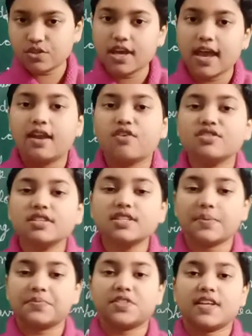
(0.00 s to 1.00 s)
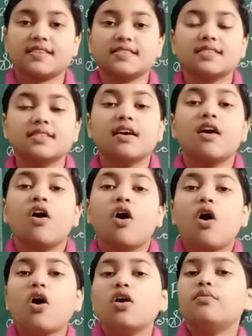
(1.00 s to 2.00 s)
another substance,
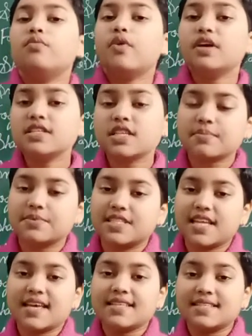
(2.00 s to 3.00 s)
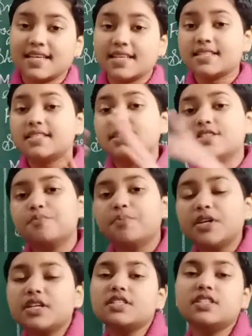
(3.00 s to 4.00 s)
or one substance is
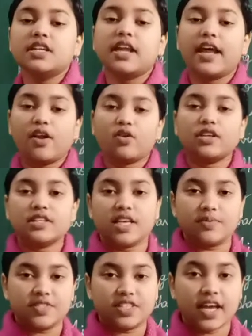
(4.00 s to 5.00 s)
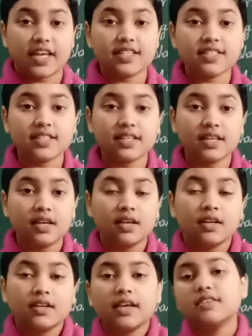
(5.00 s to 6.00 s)
dispersed in another substance.
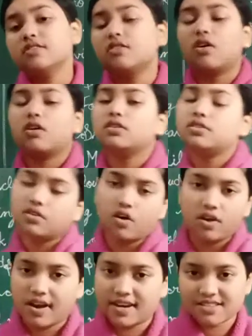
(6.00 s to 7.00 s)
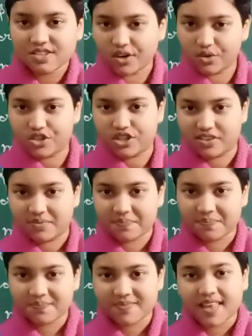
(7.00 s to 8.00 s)
Is called colloidal solution.
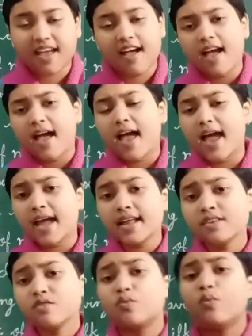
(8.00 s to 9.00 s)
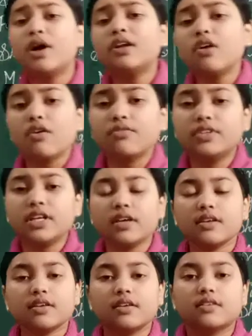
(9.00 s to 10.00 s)
And one of
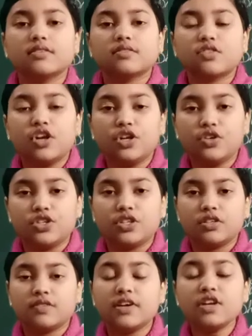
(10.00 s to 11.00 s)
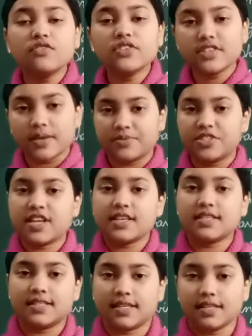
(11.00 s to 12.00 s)
the
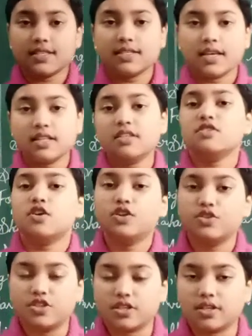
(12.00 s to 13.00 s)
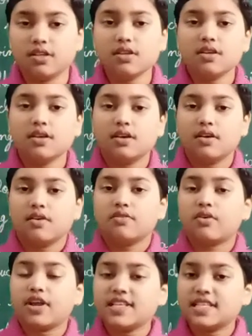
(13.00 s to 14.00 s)
substances in the solution,
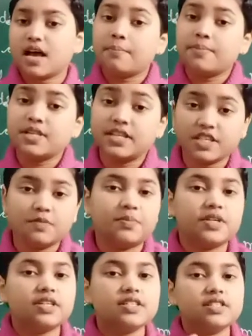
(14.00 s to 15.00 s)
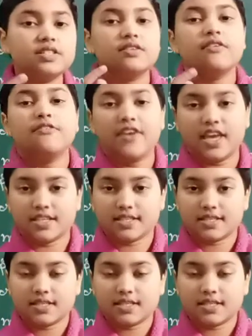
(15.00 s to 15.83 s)
for example, dispersed phase.